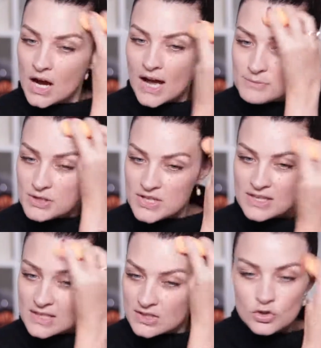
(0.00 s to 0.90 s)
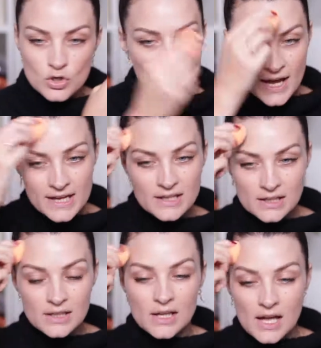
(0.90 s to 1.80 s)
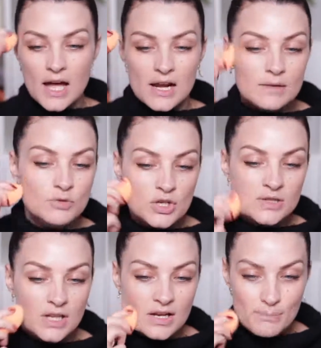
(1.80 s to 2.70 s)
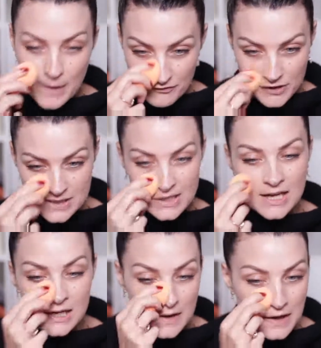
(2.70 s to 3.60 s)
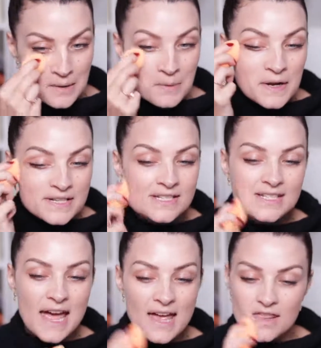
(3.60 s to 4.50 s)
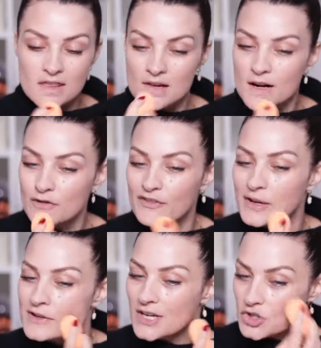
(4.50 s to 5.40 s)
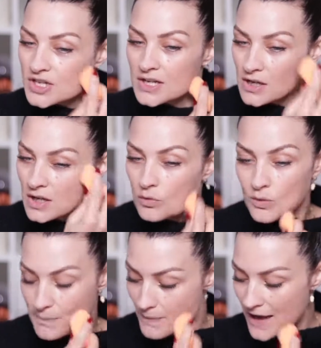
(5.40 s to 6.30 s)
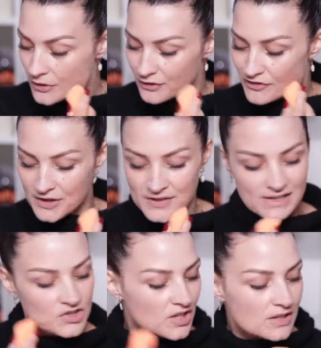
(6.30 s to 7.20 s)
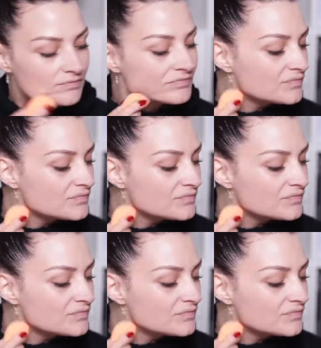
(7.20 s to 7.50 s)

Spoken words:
I'm using this dry, and I'm just going to buff this in, and then I'm going to set the whole foundation with a powder foundation.